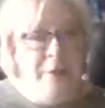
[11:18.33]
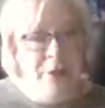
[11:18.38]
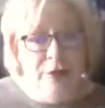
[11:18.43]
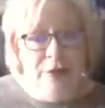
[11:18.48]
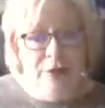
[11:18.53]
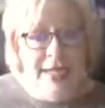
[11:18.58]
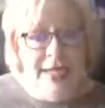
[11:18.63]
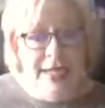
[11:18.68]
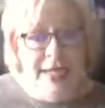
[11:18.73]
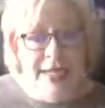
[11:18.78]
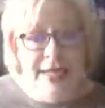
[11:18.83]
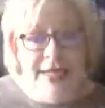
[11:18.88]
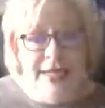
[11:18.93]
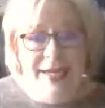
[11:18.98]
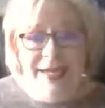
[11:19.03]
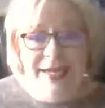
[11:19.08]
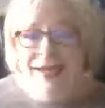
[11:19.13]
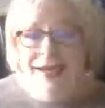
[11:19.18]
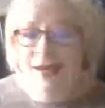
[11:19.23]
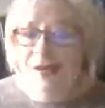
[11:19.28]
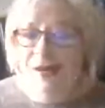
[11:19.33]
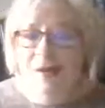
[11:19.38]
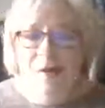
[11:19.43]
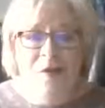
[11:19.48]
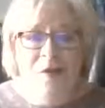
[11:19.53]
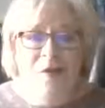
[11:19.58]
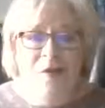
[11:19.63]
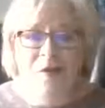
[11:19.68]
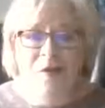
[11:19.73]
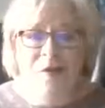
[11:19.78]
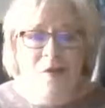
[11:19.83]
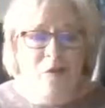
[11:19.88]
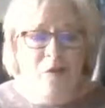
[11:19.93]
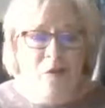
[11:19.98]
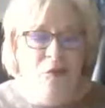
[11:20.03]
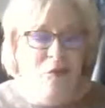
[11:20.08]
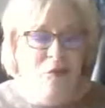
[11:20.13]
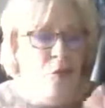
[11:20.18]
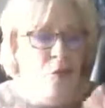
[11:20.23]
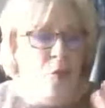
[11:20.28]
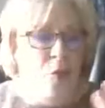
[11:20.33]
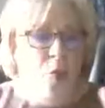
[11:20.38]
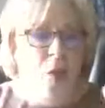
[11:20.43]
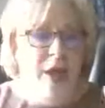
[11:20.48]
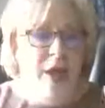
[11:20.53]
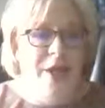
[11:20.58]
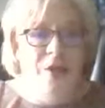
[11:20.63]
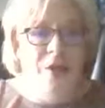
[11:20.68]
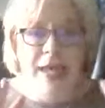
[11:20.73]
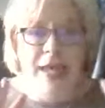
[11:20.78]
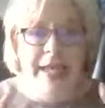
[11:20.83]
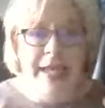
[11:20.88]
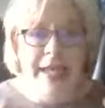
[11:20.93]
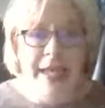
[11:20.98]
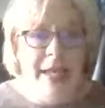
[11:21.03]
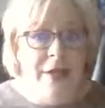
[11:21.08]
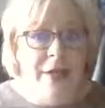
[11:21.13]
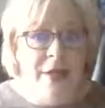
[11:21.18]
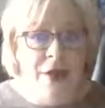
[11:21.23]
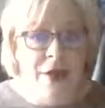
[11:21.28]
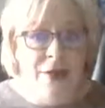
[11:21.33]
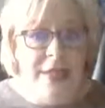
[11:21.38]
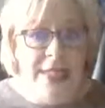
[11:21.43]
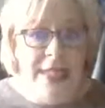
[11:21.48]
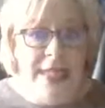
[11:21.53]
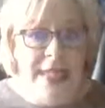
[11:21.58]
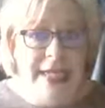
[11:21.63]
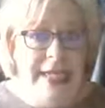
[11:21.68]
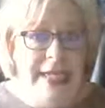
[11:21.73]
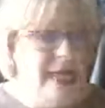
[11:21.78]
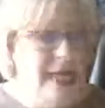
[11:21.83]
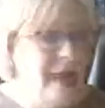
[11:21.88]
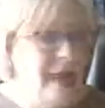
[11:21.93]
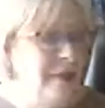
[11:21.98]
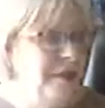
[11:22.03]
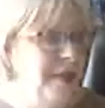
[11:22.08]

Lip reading: your tea, what you like in your tea.